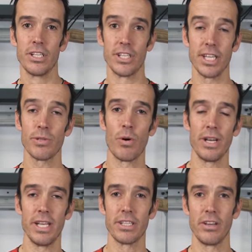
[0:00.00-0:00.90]
So this
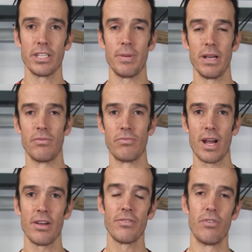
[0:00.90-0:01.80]
one is going to be a
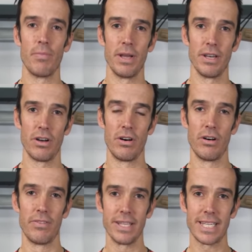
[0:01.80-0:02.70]
round robin
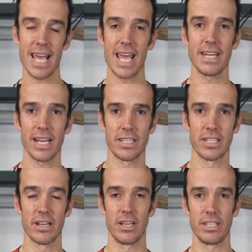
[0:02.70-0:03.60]
of 10
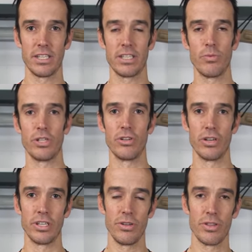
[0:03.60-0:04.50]
exercises, which you're
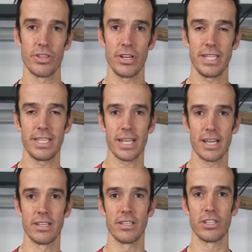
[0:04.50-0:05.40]
gonna do 30
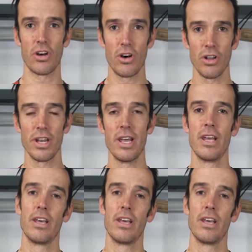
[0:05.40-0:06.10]
seconds on